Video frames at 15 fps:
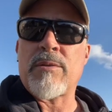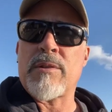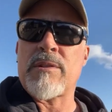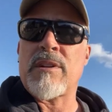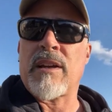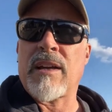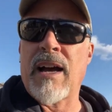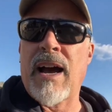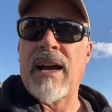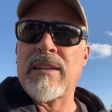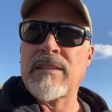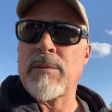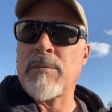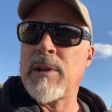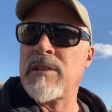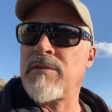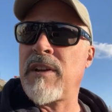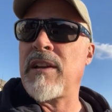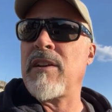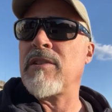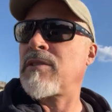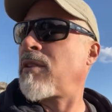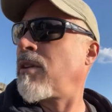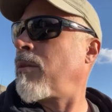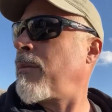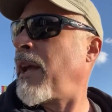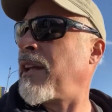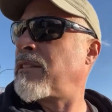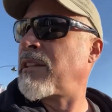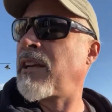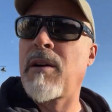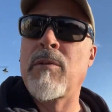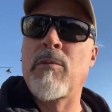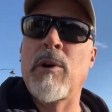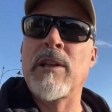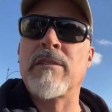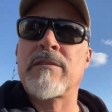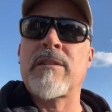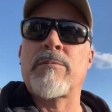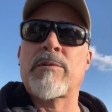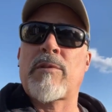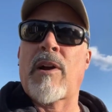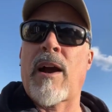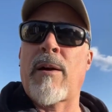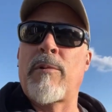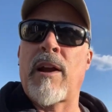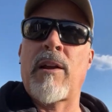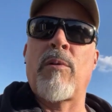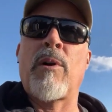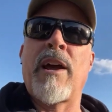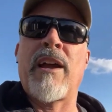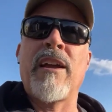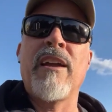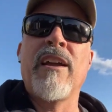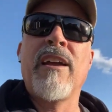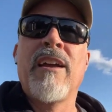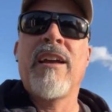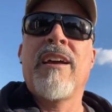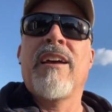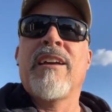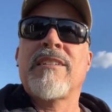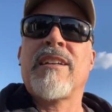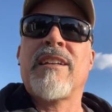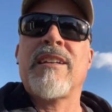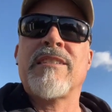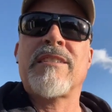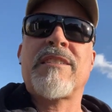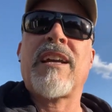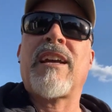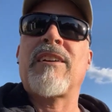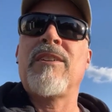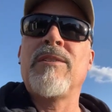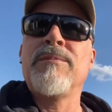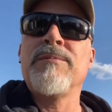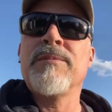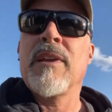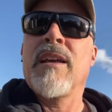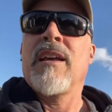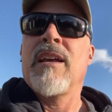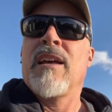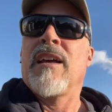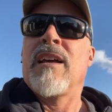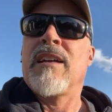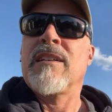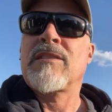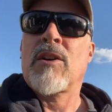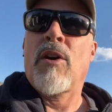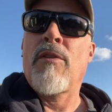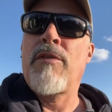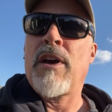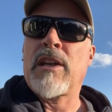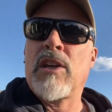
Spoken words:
Some of his videos are amazing. I went and subscribed right away to his channel. It's called The Q.